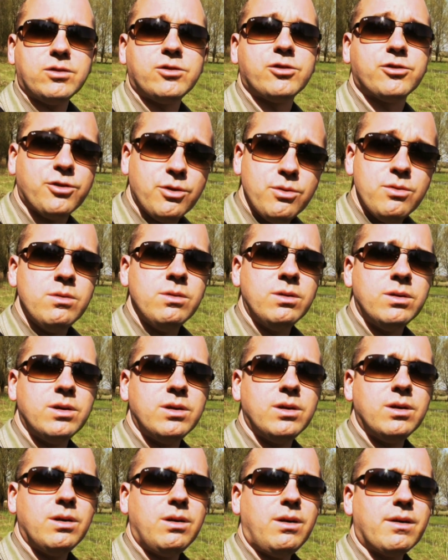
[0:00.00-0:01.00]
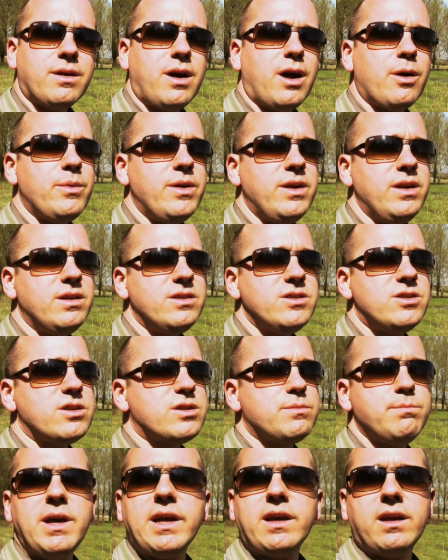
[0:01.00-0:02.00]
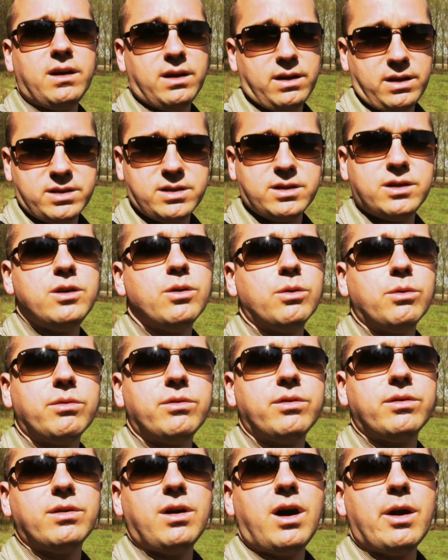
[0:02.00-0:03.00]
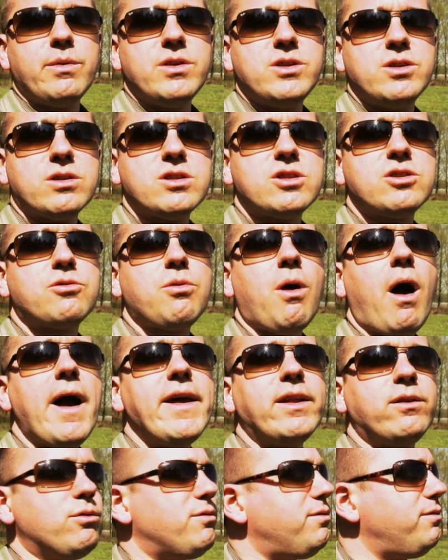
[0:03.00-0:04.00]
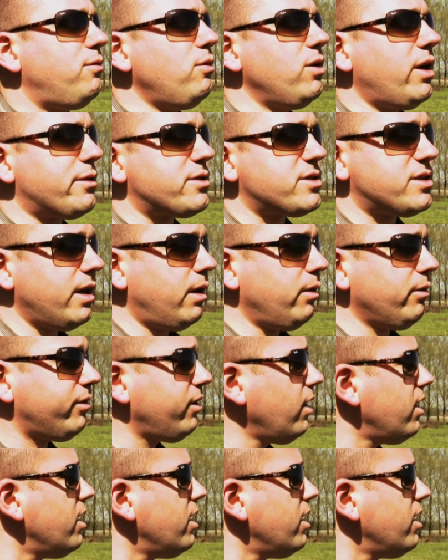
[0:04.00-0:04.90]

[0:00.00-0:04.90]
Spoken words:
true? Or are we just making an excuse? Are we just trying to fool ourselves